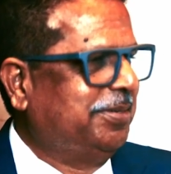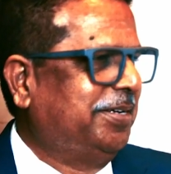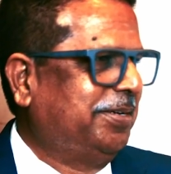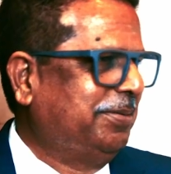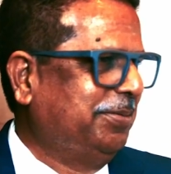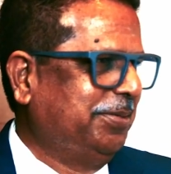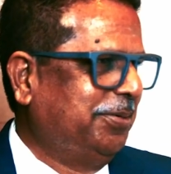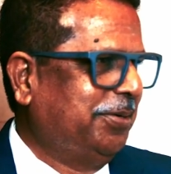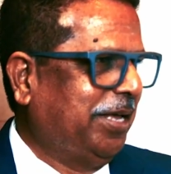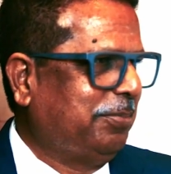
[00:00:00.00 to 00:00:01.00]

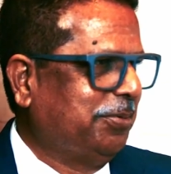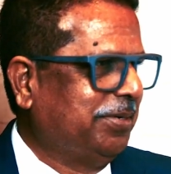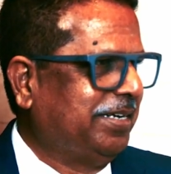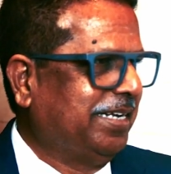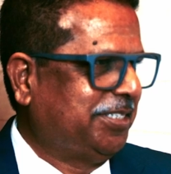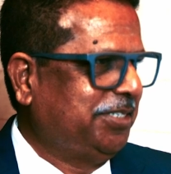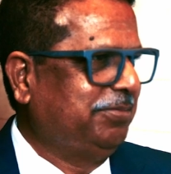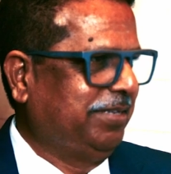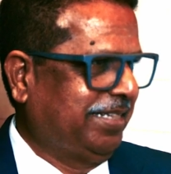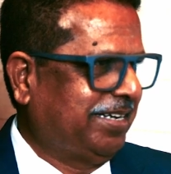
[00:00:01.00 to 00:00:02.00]
help you in
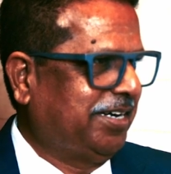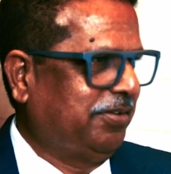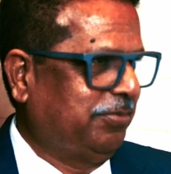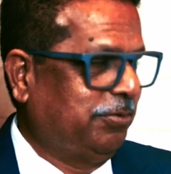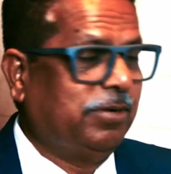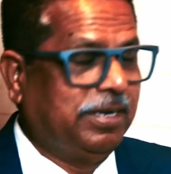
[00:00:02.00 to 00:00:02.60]
achieving that kind of a goal.